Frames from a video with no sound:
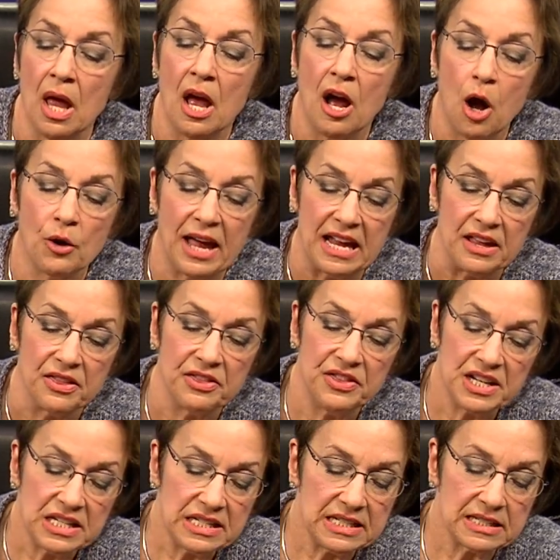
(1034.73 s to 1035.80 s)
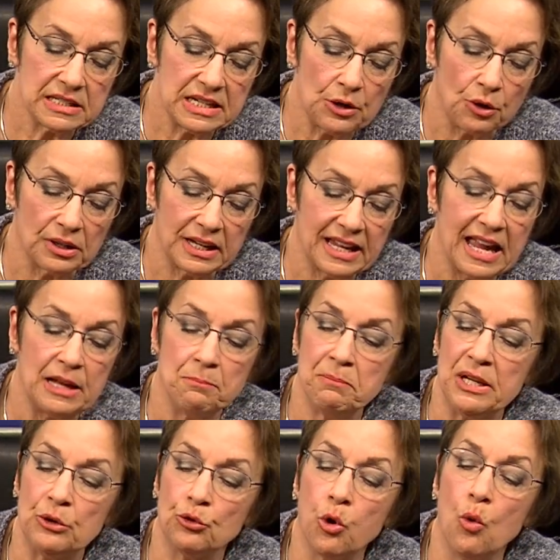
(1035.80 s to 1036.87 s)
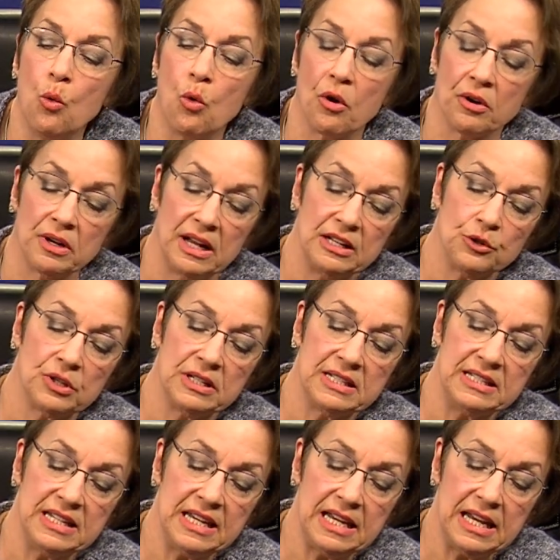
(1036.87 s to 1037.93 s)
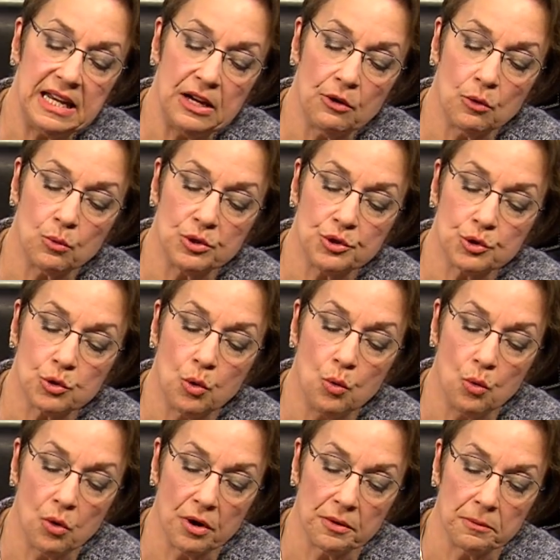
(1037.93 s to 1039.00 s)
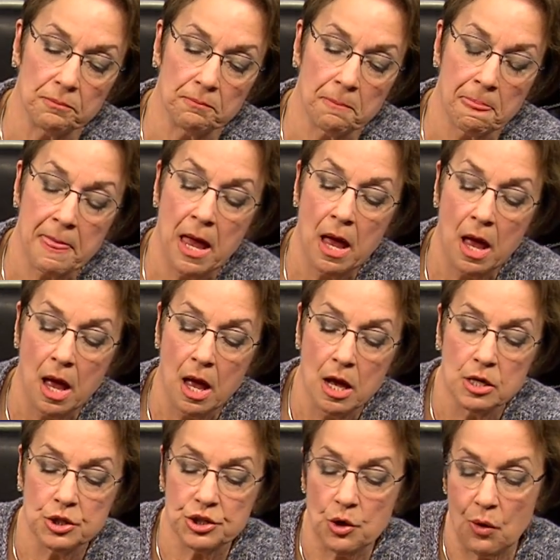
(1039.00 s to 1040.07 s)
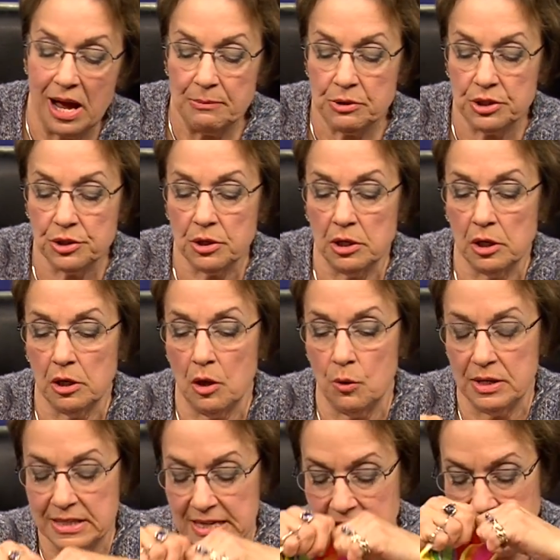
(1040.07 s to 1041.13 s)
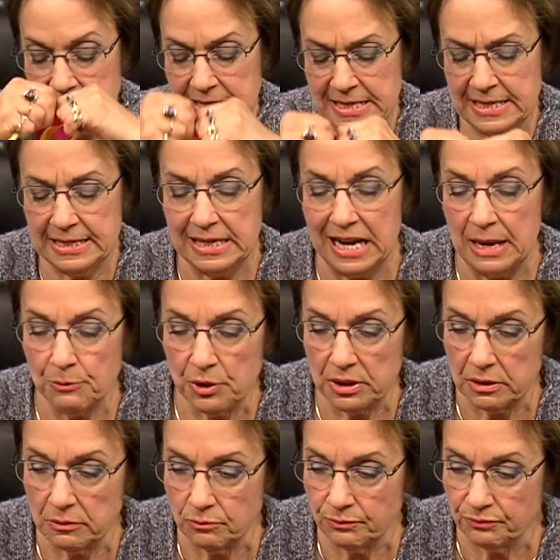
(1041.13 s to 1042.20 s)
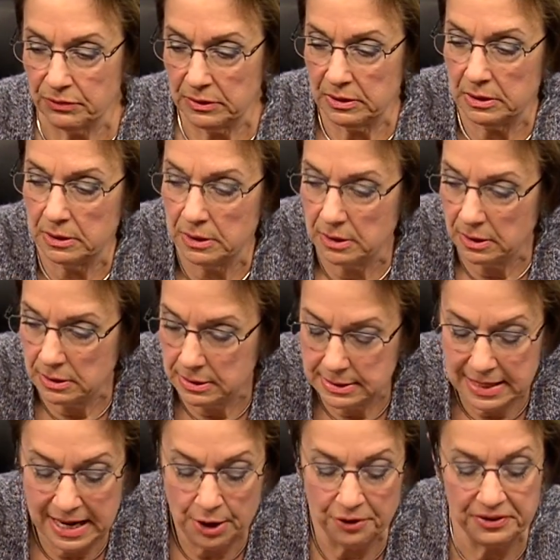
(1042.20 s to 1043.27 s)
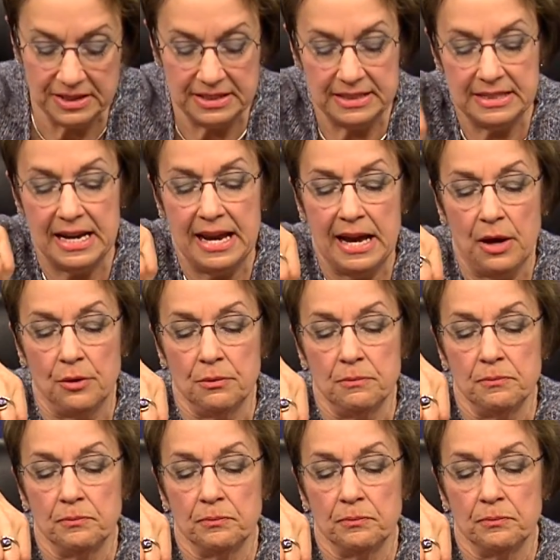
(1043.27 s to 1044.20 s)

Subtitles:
okay. This silk can be torn, and you can see here it was torn. So I'm just going to go and take this, and I'm going to tear this down